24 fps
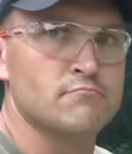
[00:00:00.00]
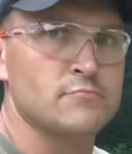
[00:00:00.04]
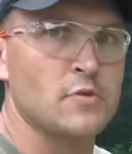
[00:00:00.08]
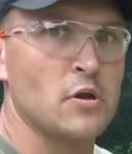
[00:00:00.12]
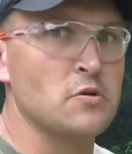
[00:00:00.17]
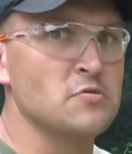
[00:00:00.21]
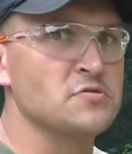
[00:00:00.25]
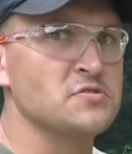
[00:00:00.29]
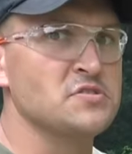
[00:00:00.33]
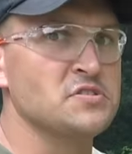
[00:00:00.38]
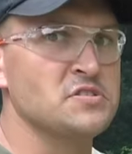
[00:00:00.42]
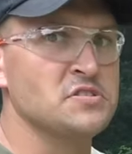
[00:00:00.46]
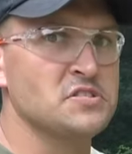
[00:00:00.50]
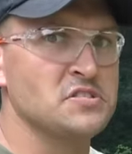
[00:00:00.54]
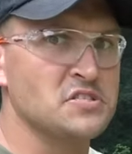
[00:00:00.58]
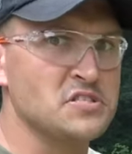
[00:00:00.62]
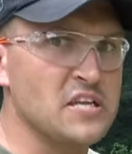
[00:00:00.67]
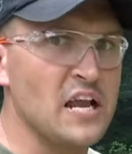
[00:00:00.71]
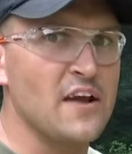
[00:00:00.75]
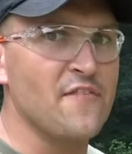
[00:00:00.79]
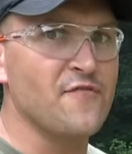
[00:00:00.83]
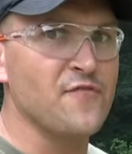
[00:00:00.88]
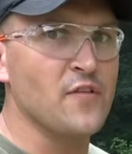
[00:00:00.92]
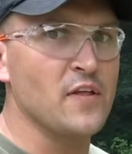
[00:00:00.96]
there's
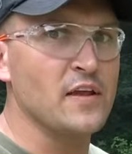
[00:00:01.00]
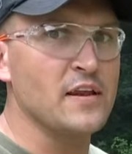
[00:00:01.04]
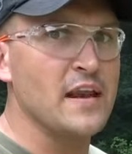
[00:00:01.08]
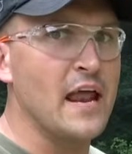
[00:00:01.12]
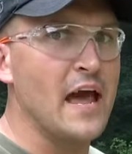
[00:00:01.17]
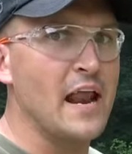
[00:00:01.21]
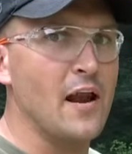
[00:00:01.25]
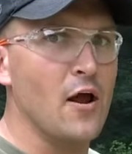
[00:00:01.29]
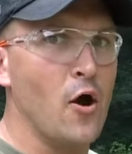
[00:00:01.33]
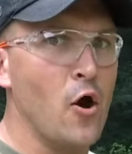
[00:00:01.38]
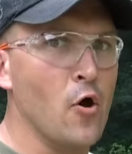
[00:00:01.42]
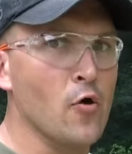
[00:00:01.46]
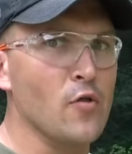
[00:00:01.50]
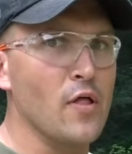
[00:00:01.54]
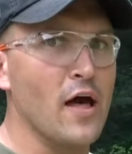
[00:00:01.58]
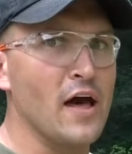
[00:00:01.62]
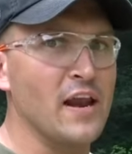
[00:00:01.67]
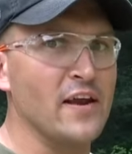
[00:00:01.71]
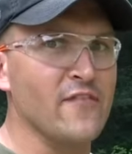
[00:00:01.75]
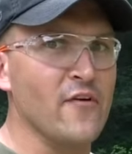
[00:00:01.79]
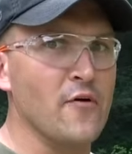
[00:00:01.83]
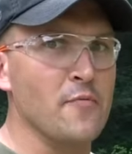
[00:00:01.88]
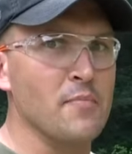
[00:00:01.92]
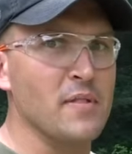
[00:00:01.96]
definitely not a whole
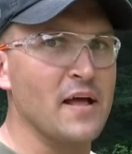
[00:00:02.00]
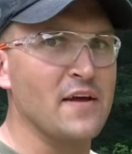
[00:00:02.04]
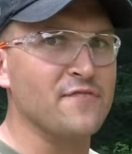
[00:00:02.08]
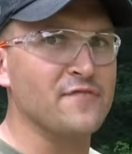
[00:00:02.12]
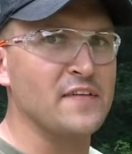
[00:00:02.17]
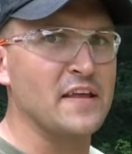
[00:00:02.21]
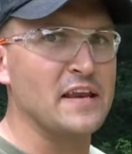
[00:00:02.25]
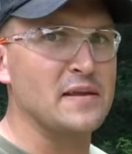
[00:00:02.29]
lot of them left